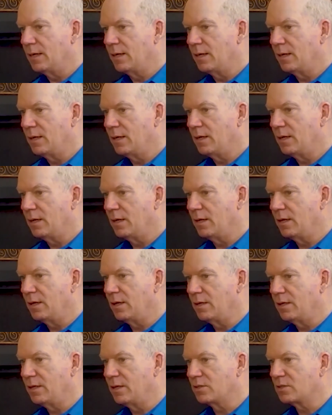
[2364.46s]

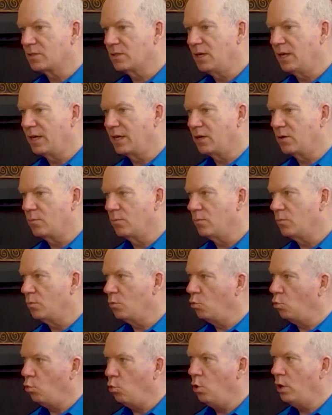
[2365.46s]
it's like
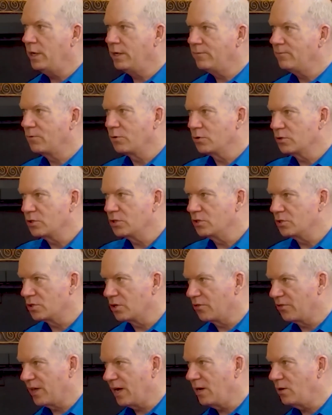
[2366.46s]
1 versus
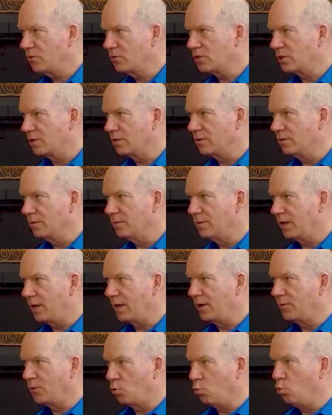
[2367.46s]
1,000,
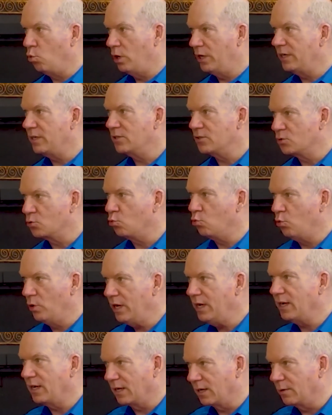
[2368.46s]
and the 1 is
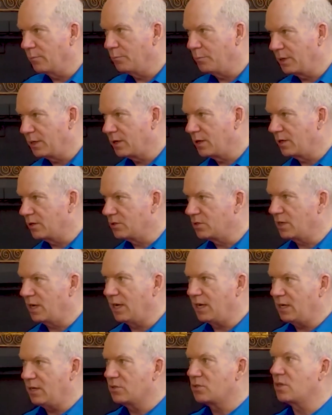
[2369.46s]
winning because
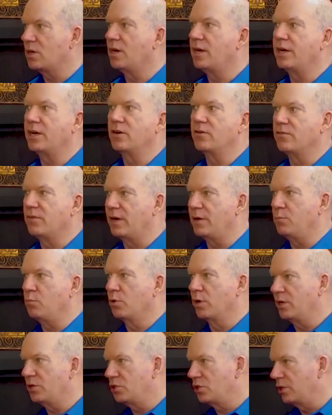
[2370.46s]
A, it's a higher
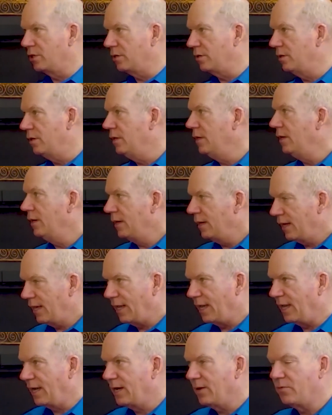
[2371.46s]
vibration,
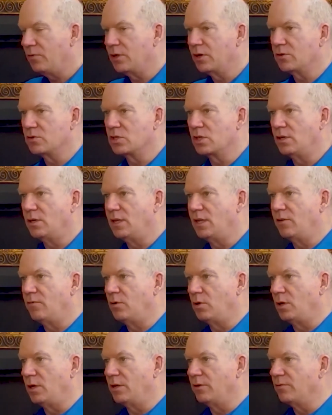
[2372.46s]
and there's a
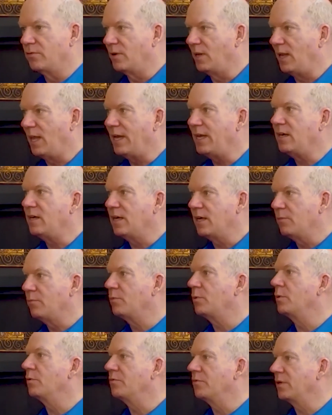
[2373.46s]
level of light
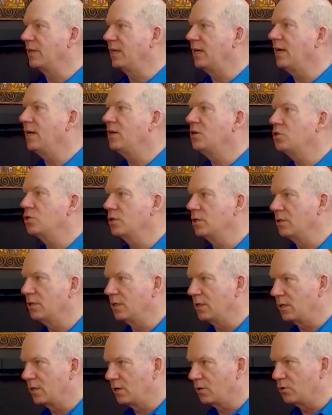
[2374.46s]
amplification
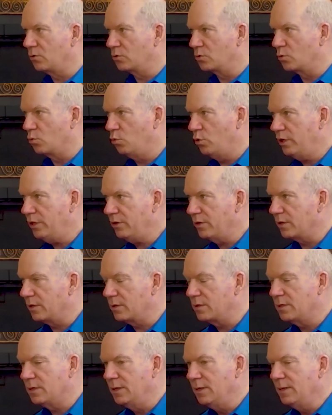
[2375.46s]
that goes with
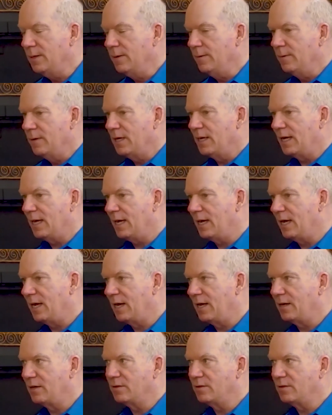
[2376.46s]
it. And